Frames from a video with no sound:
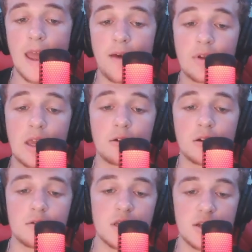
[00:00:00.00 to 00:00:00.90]
have a
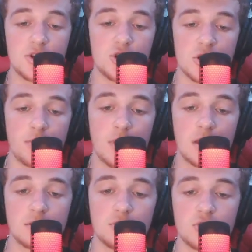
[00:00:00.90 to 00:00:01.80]
caring relationship
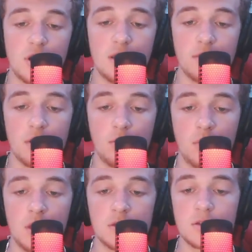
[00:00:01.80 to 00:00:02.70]
and to train them
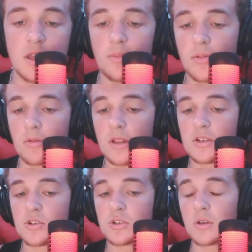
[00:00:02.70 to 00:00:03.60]
to keep the
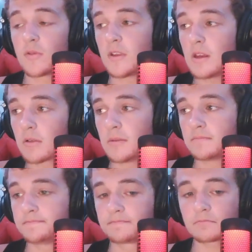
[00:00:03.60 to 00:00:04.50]
relationship secret.
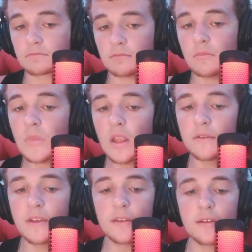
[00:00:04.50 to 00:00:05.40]

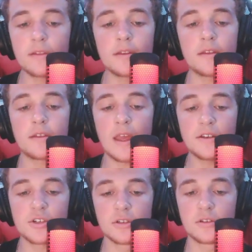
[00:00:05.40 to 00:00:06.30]

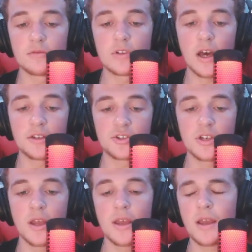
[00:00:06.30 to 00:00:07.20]
Desensitization to
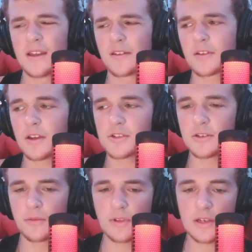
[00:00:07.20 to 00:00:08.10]
touch and
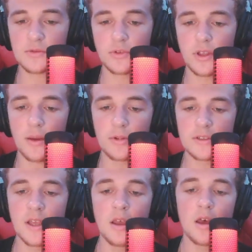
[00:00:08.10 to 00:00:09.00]
discussion of sexual
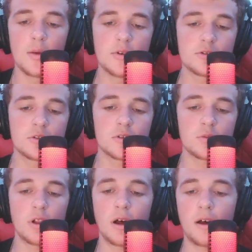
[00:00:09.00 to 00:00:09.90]
topics. Abusers
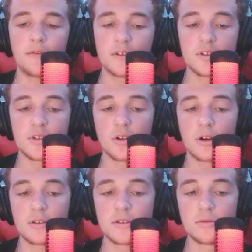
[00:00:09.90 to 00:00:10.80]
will often
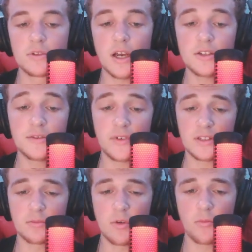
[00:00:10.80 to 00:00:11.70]
start to touch a
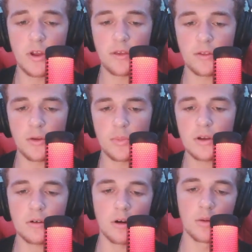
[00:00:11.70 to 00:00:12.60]
victim in ways that
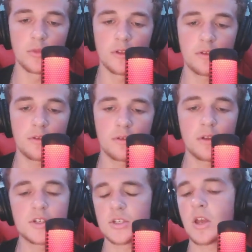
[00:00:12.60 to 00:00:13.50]
appear harmless,
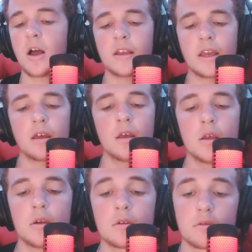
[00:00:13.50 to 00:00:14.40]
such as hugging,
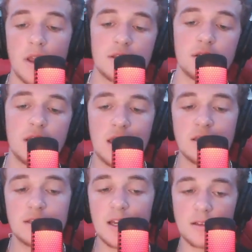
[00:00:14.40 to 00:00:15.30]
wrestling,
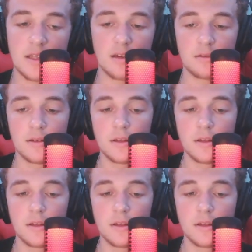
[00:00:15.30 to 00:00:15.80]
and tickling,